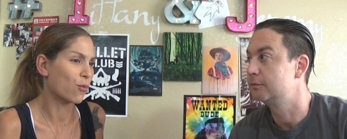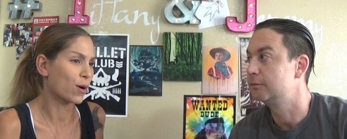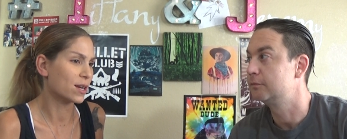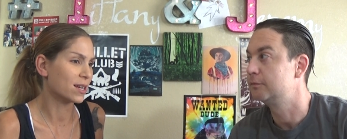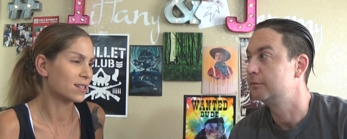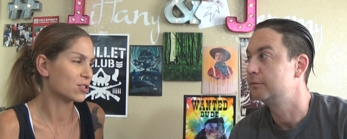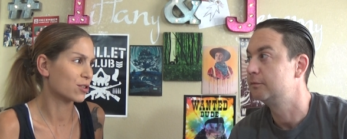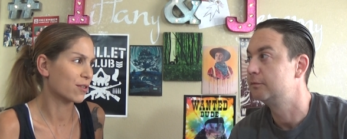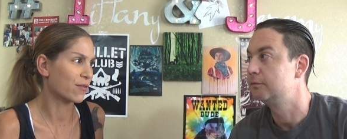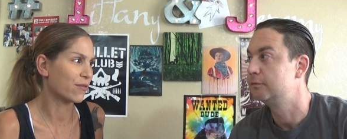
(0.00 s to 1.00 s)
Speaker 1: What is
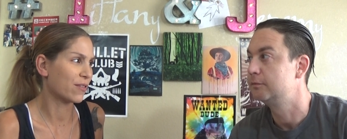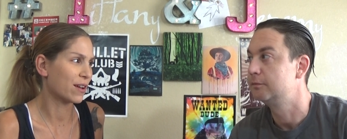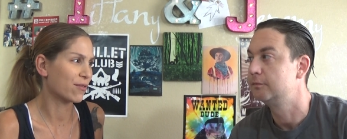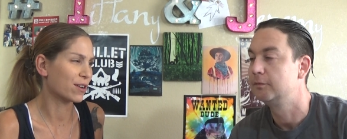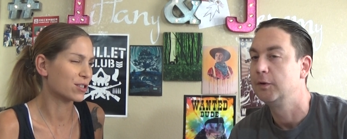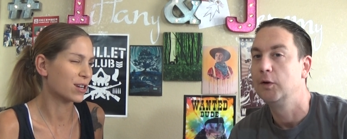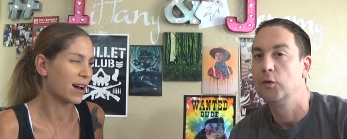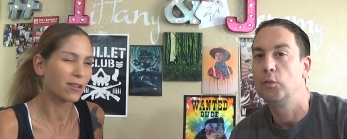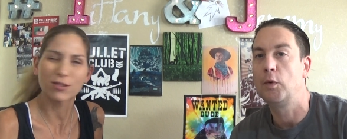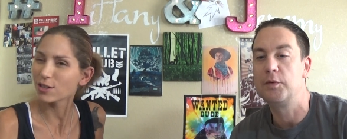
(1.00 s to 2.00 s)
your favorite
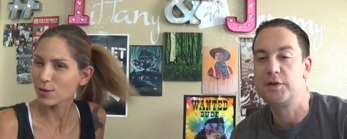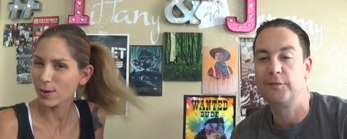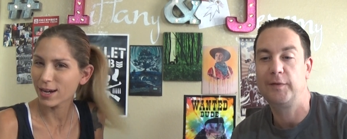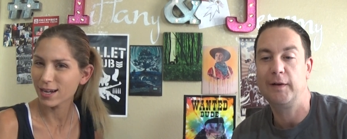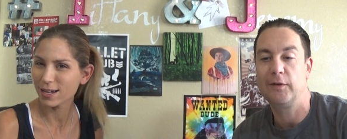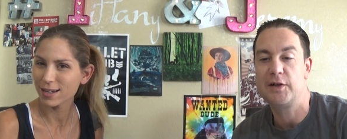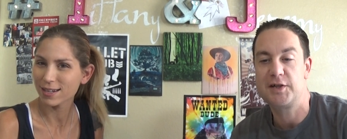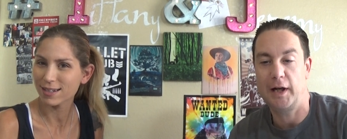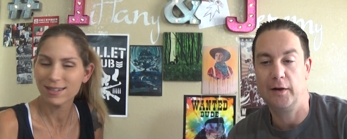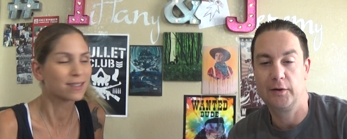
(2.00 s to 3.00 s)
childhood? What was your toy? favorite
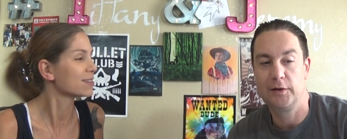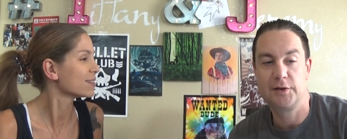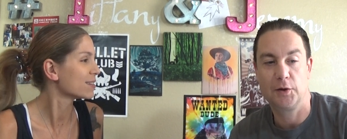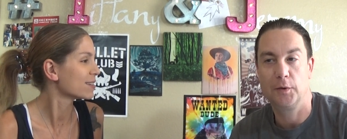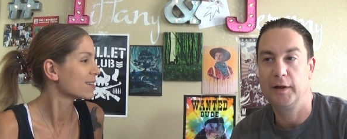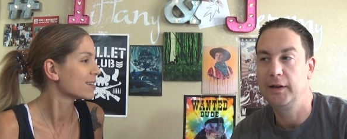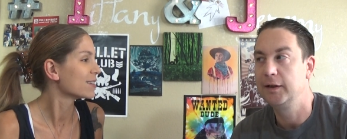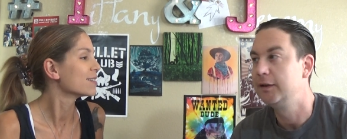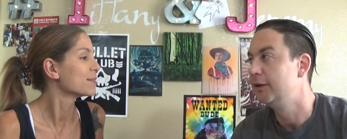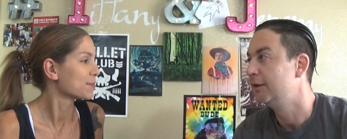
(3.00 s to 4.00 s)
Speaker 2: childhood toy?
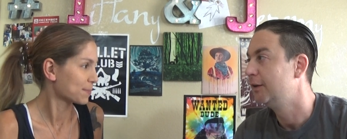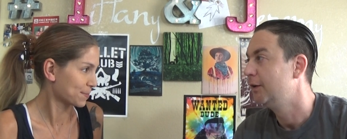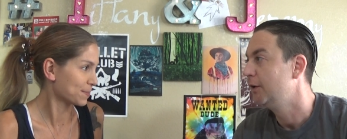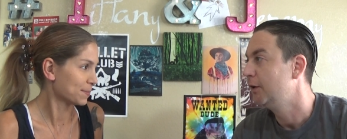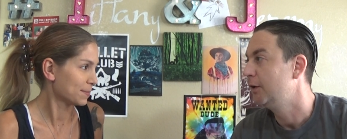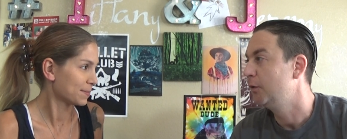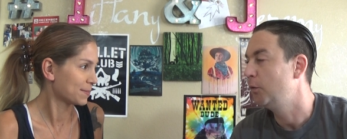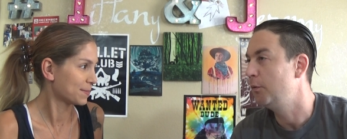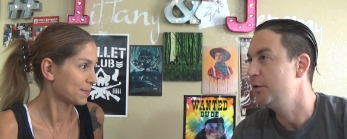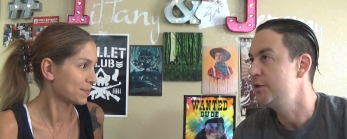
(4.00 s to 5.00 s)
Mm-hmm.
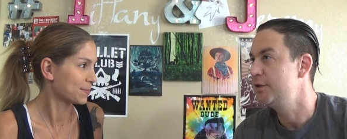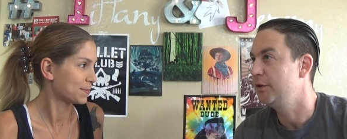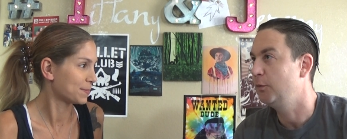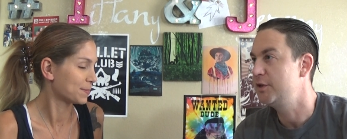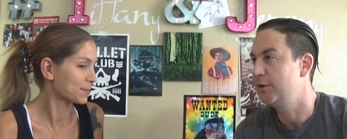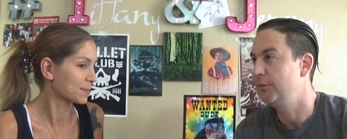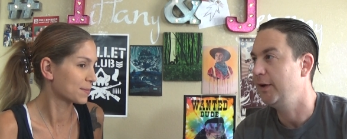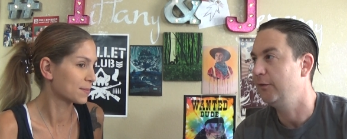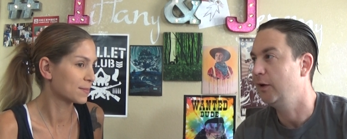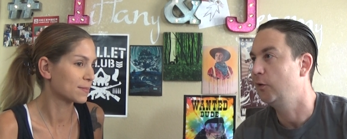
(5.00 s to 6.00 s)
What was what's your
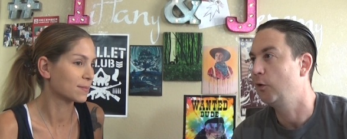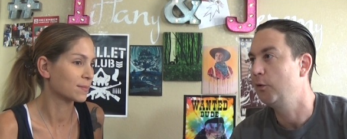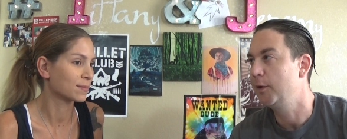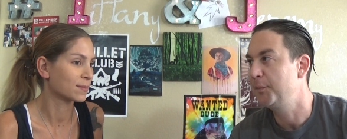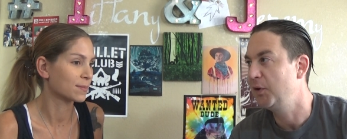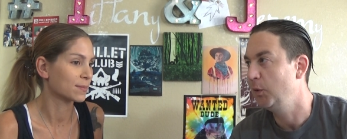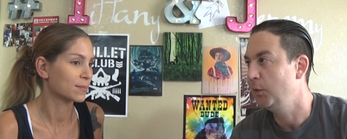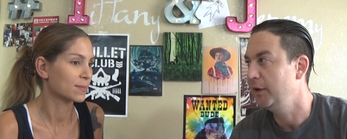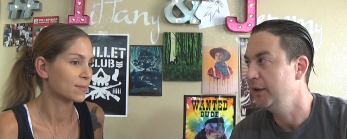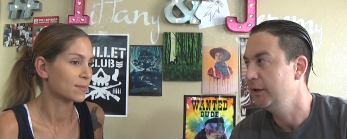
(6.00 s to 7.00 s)
favorite grown-up
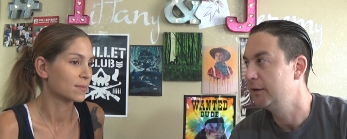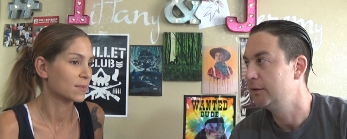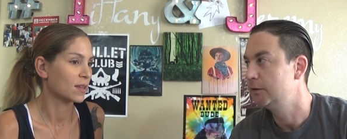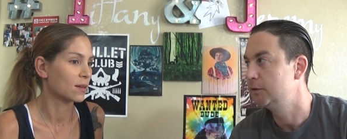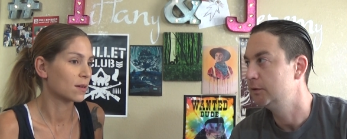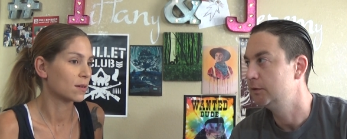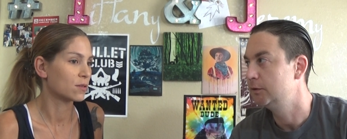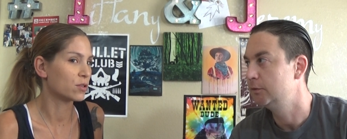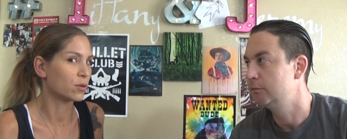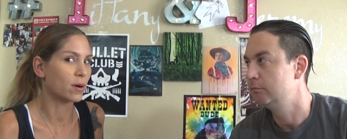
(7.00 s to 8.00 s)
toy?
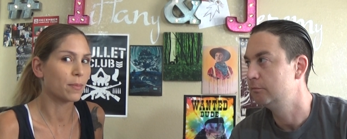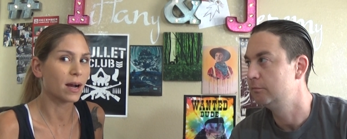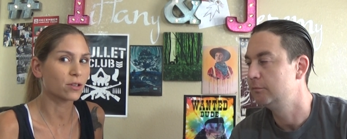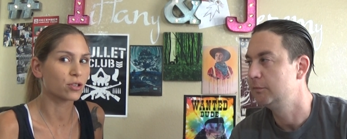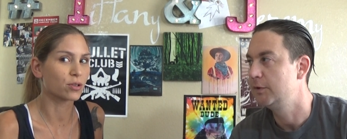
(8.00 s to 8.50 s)
Speaker 1: Do you unbox your